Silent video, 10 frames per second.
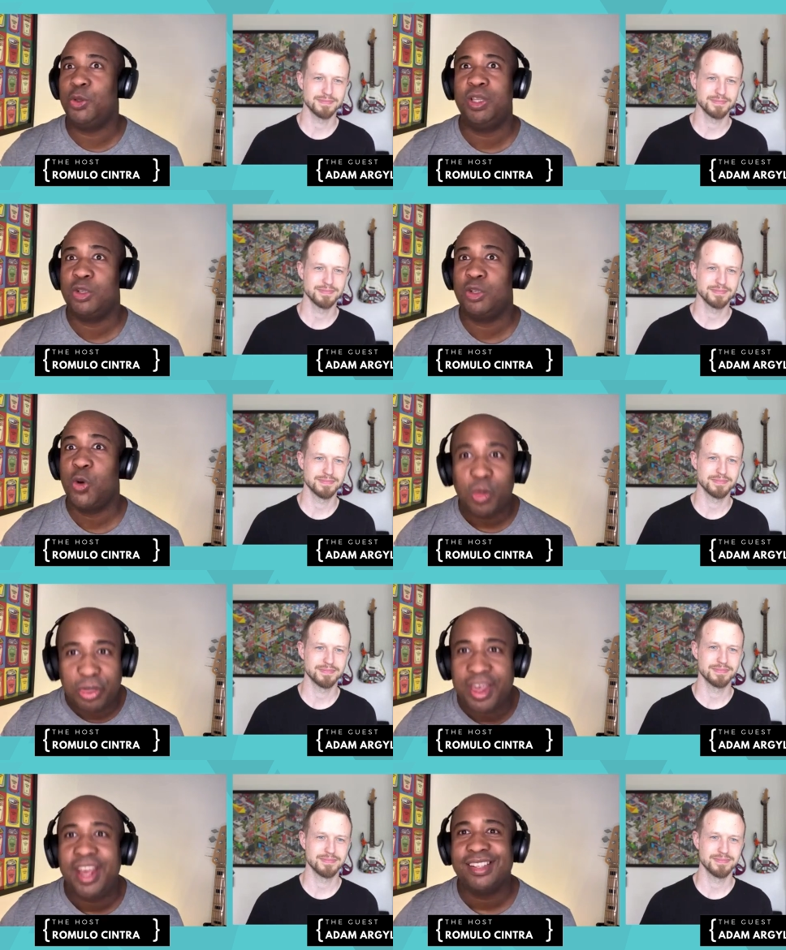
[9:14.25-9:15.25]
Speaker 1: do these cool
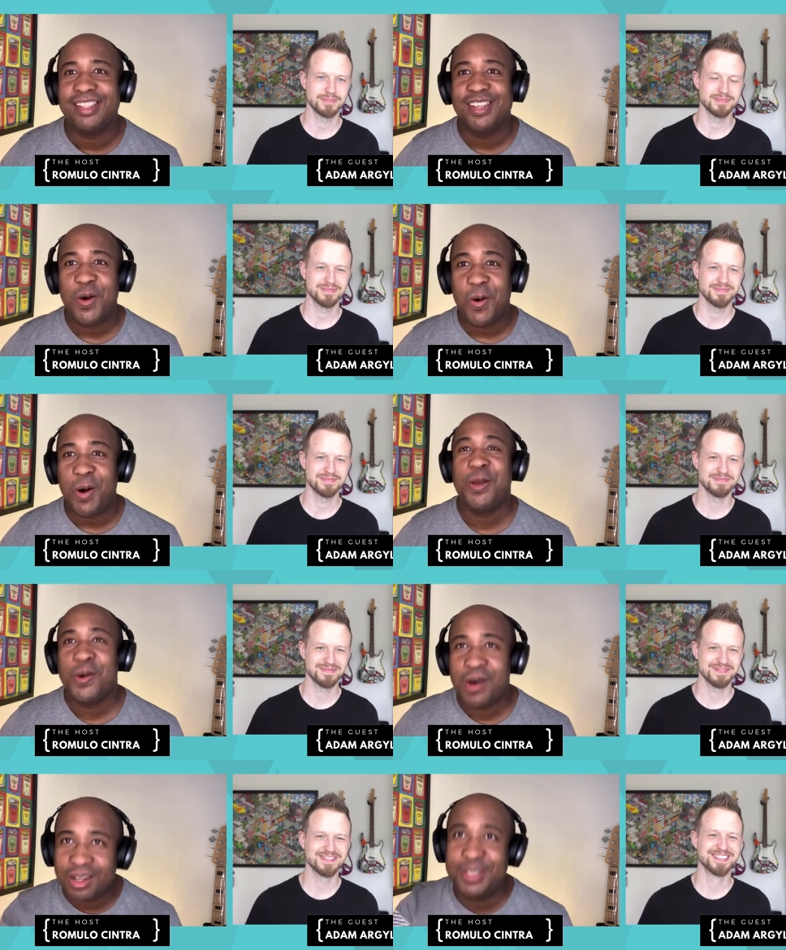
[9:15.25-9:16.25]
things, or
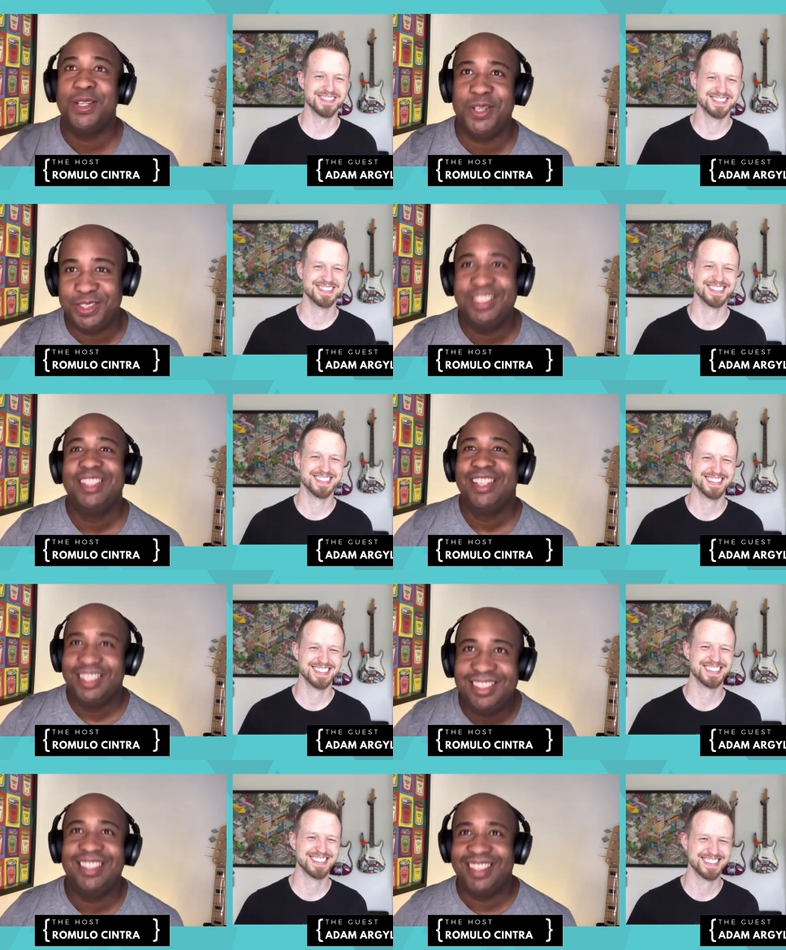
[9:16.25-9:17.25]
you also do
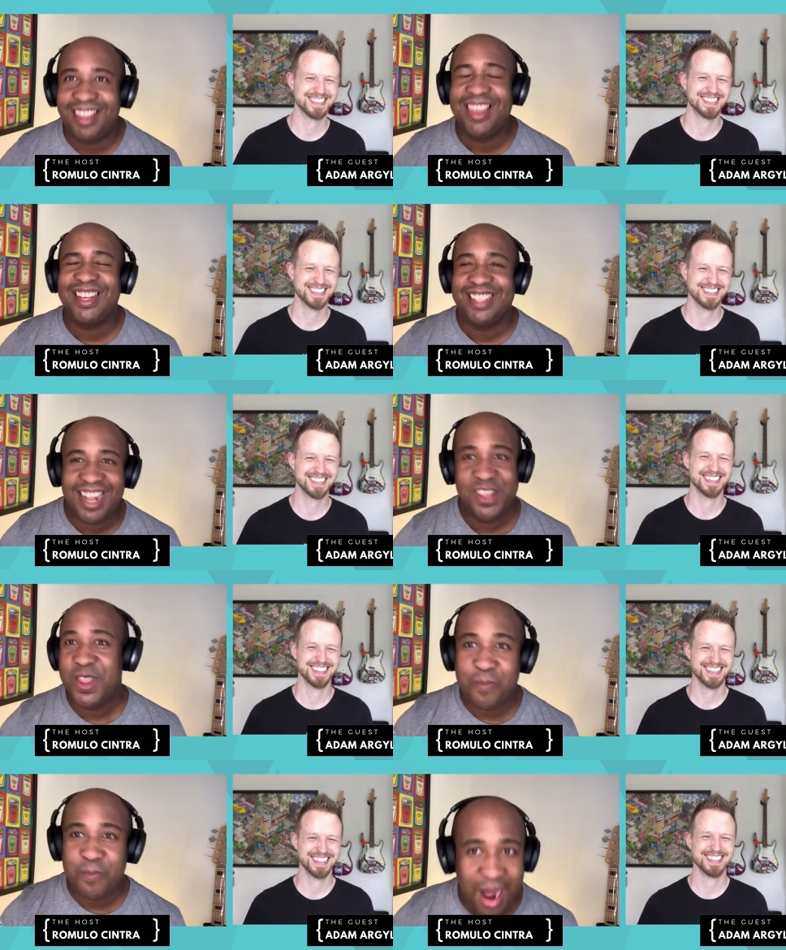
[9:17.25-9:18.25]
the the things that
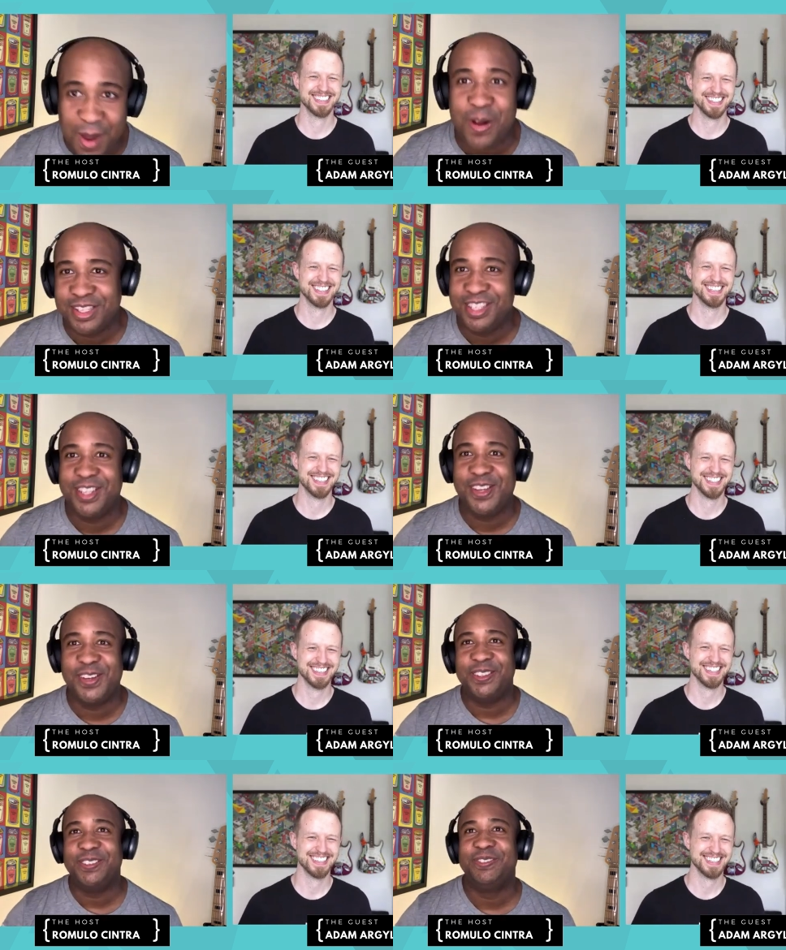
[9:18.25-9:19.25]
nobody wants to do.
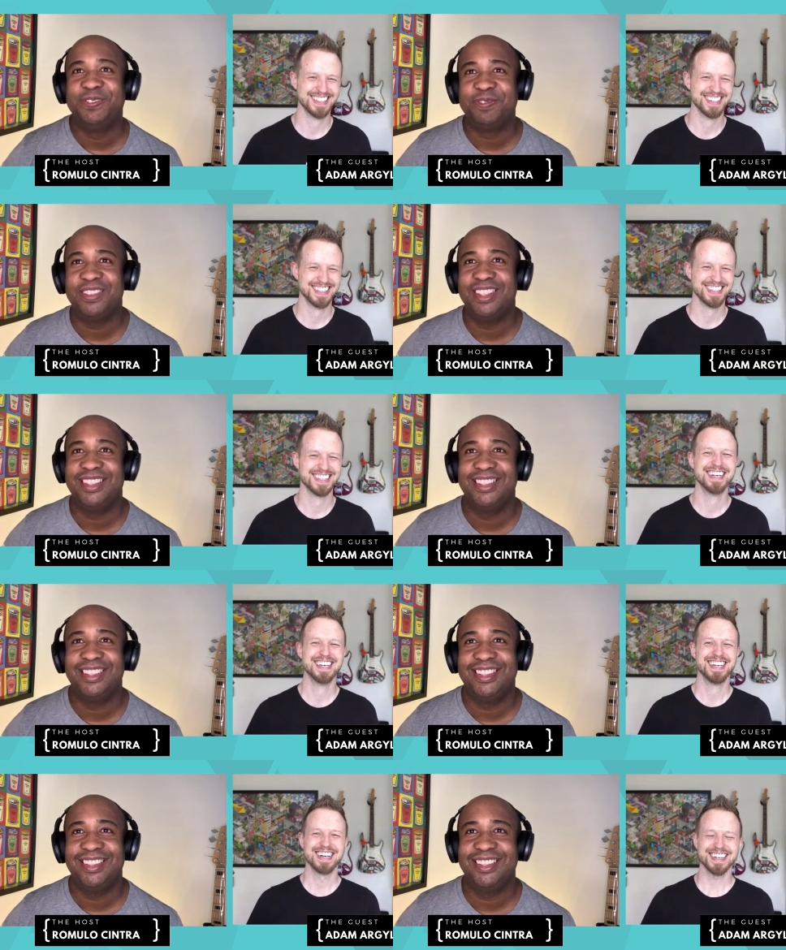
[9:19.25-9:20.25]

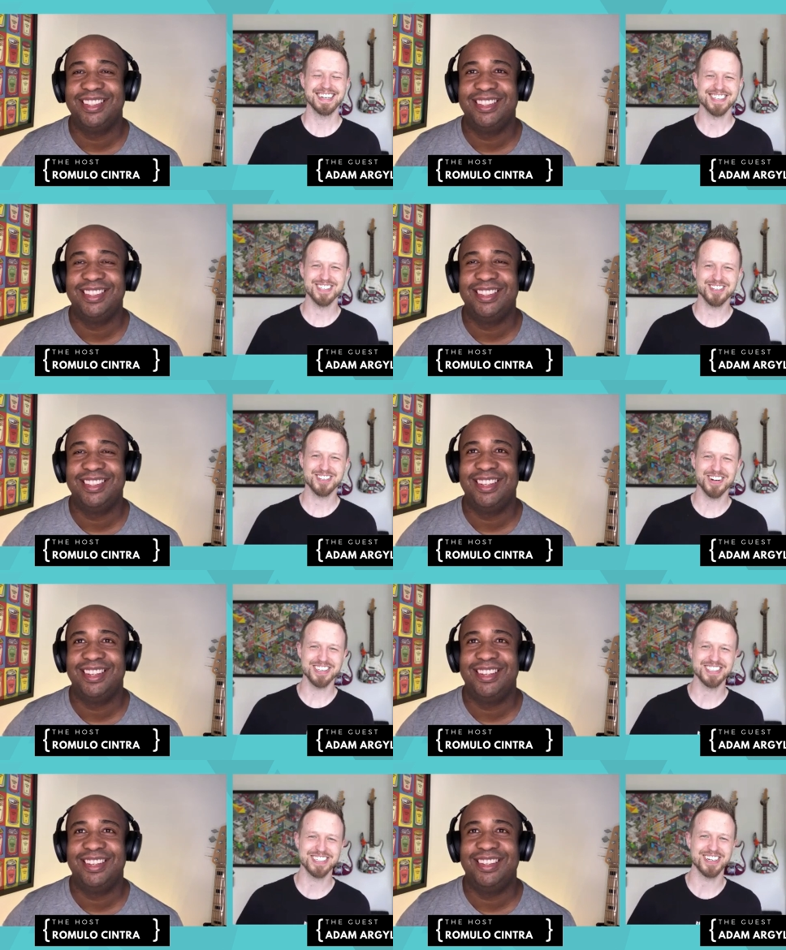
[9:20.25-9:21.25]
Speaker 2: Uh, good
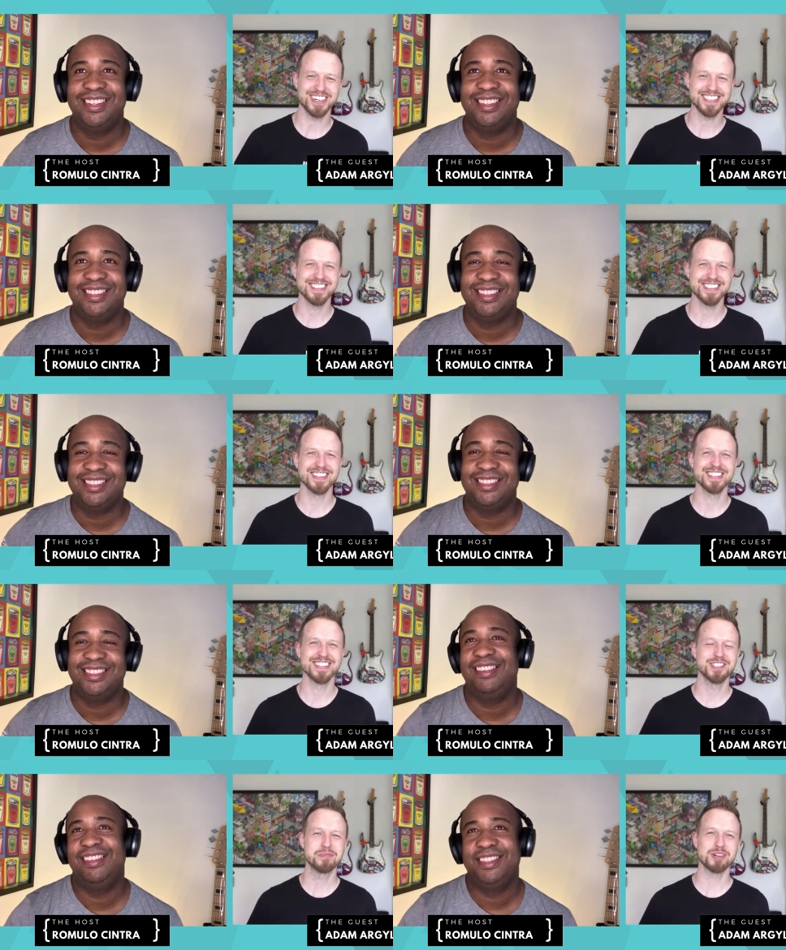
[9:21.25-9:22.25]
question. Uh, so the
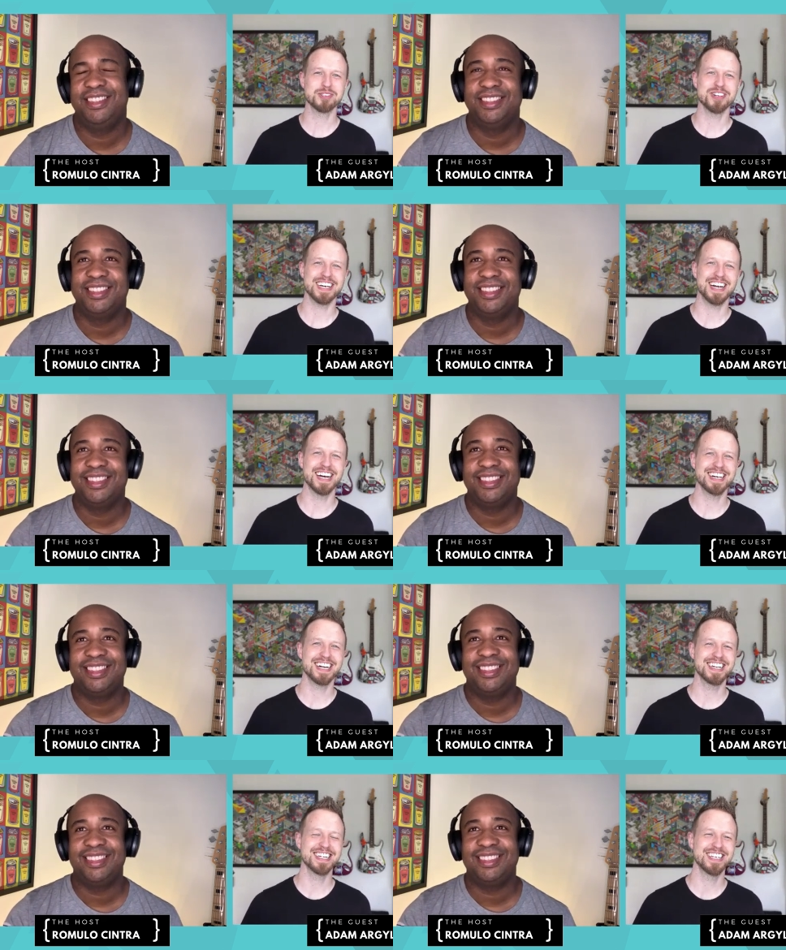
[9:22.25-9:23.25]
two parts were like, how did
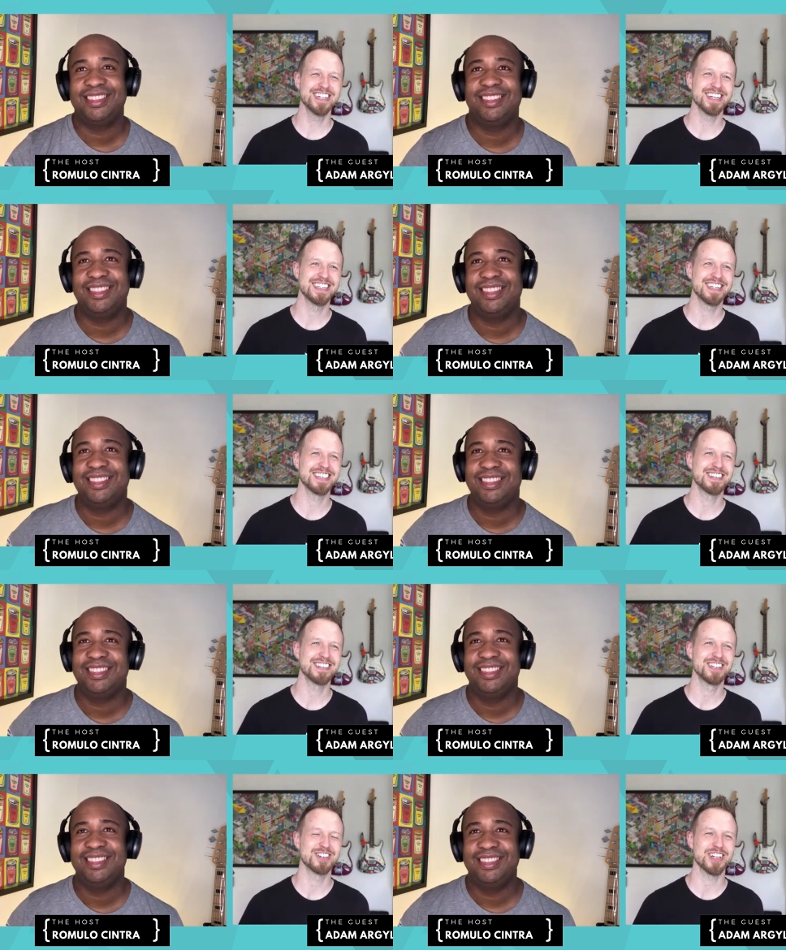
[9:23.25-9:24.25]
I get here? And then,
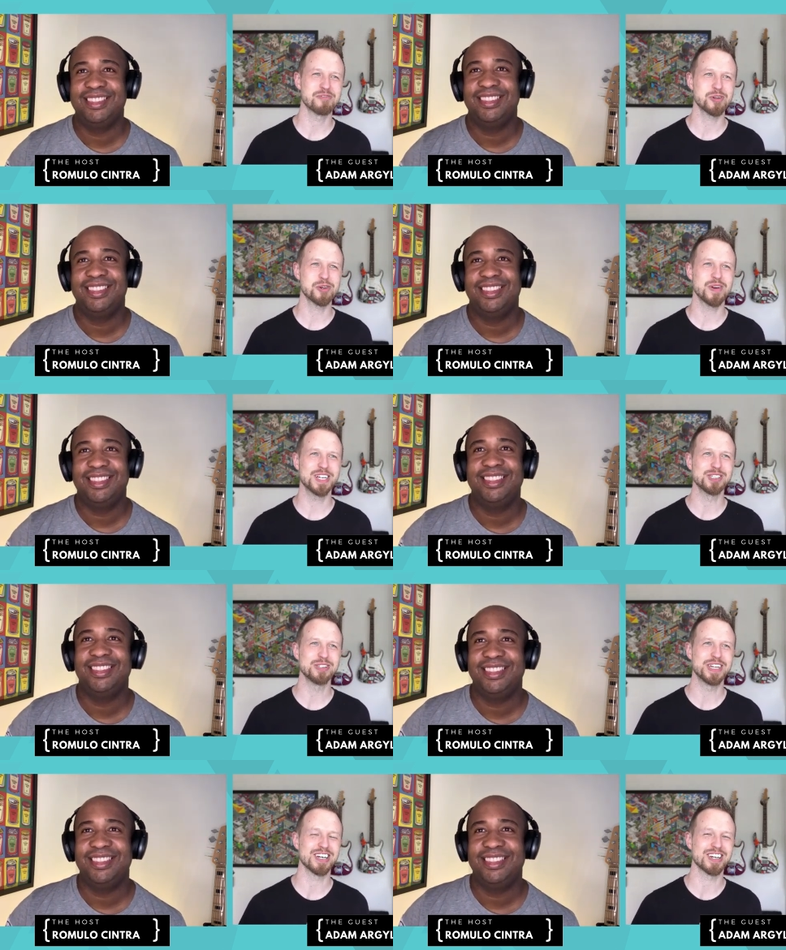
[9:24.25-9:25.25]
you know, like, what do I
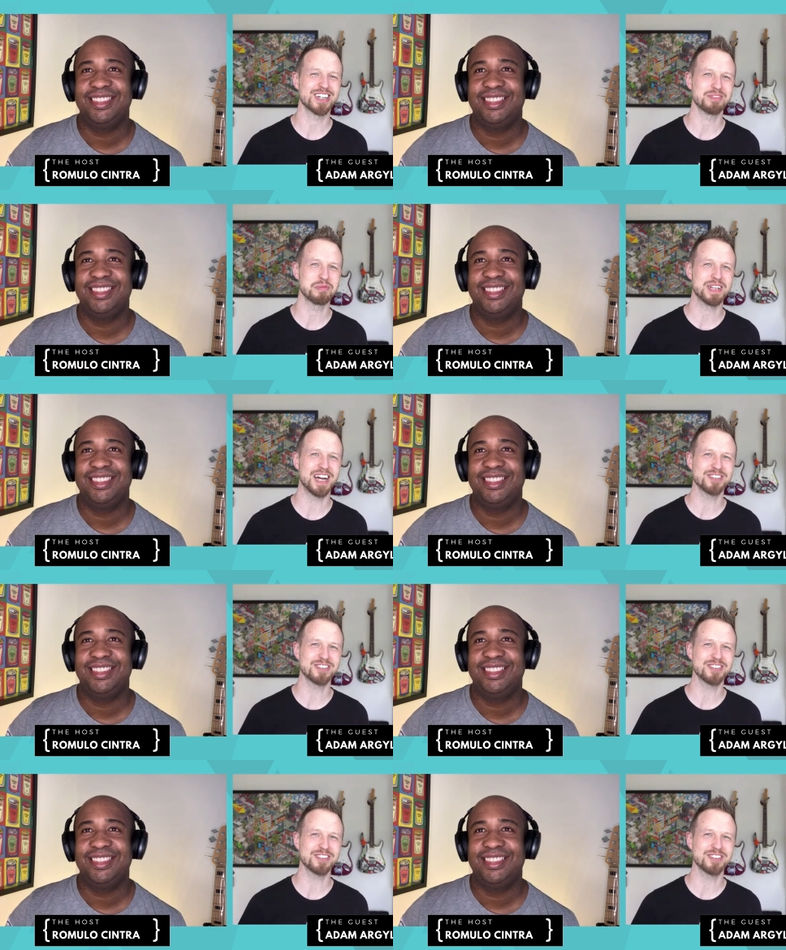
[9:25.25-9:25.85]
do here? Because from the